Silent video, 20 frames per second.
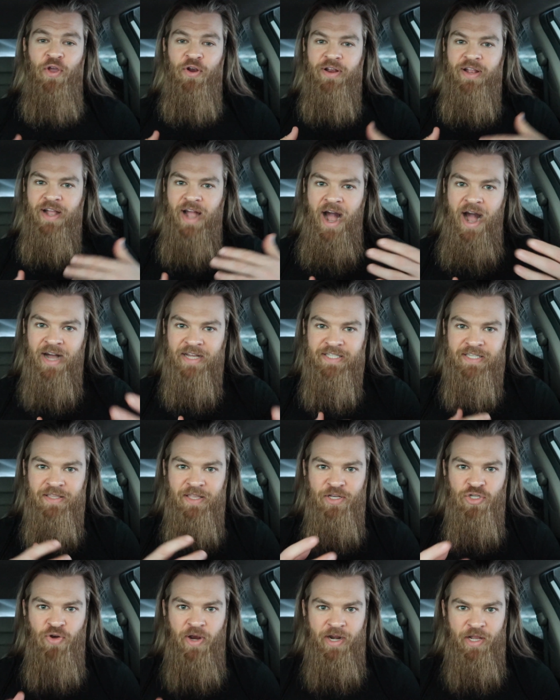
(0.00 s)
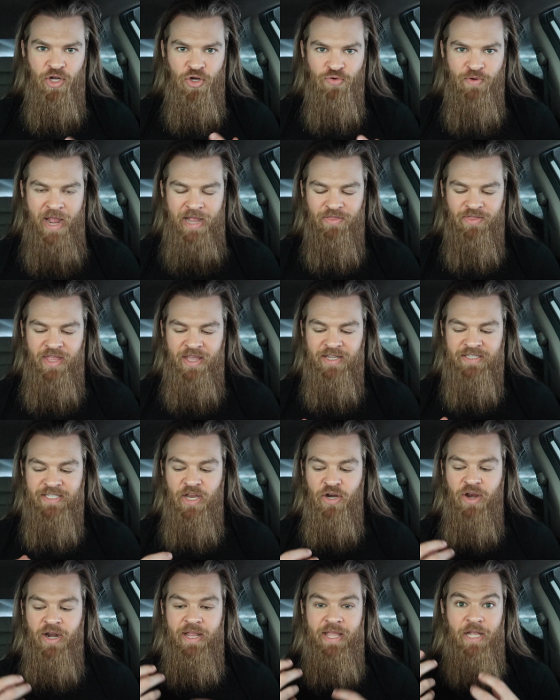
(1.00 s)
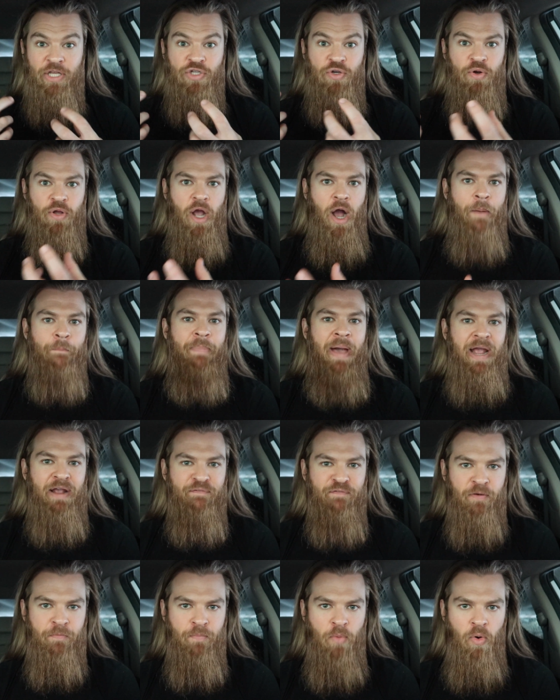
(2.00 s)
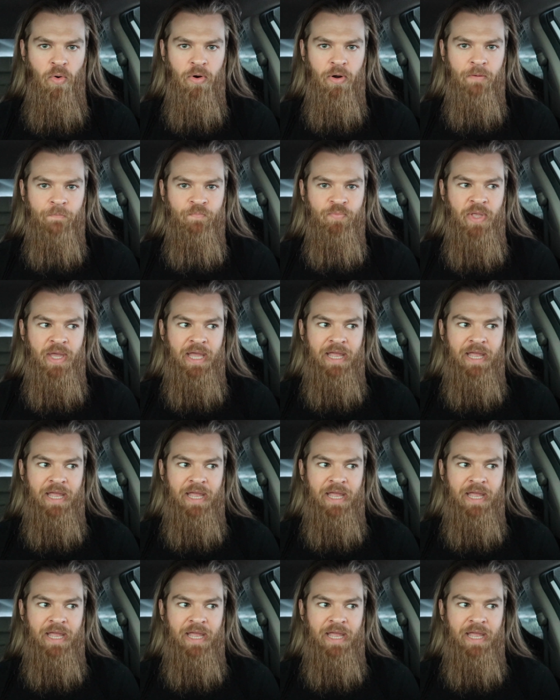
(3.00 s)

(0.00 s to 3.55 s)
they're constantly trying to create things that are gonna get you to come back for more.